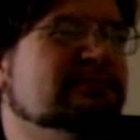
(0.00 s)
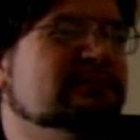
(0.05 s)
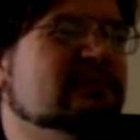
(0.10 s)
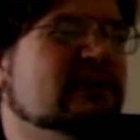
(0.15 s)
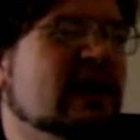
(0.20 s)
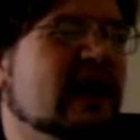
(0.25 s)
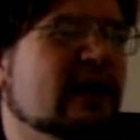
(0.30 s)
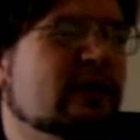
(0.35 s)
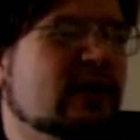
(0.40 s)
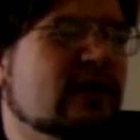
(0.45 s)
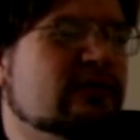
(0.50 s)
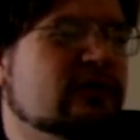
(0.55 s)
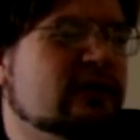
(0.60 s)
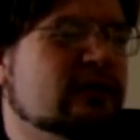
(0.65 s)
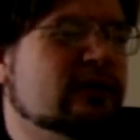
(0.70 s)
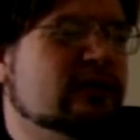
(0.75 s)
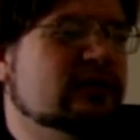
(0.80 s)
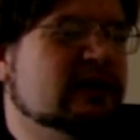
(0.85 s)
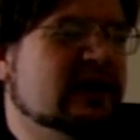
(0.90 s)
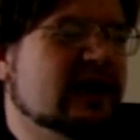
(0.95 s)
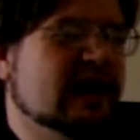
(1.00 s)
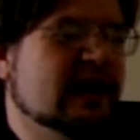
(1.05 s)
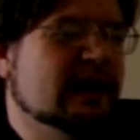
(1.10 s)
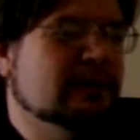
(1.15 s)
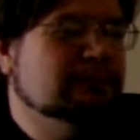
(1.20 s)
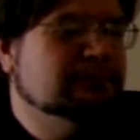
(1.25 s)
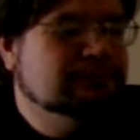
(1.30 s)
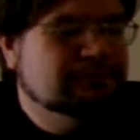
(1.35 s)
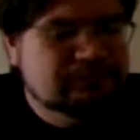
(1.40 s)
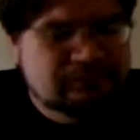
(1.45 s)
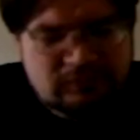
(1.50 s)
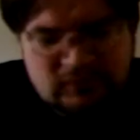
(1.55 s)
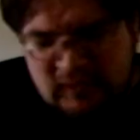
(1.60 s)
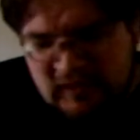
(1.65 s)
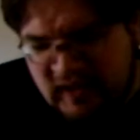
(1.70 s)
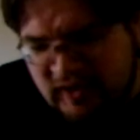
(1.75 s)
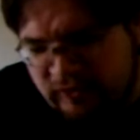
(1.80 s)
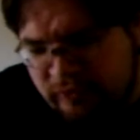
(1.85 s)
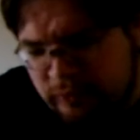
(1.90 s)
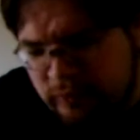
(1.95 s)
However, yeah,
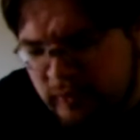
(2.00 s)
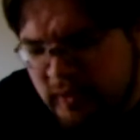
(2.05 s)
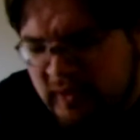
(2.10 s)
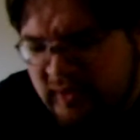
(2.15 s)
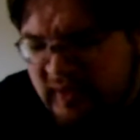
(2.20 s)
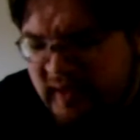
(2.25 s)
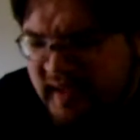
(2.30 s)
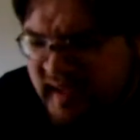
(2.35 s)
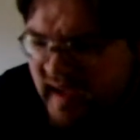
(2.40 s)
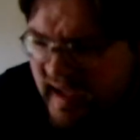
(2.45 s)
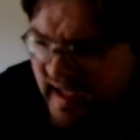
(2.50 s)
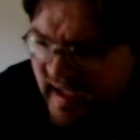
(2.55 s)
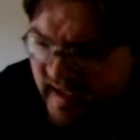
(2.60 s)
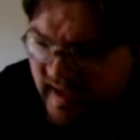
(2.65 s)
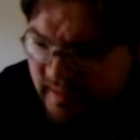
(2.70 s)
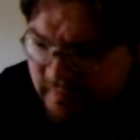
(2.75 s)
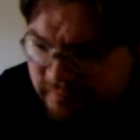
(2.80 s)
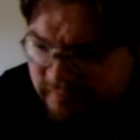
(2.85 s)
it's really a,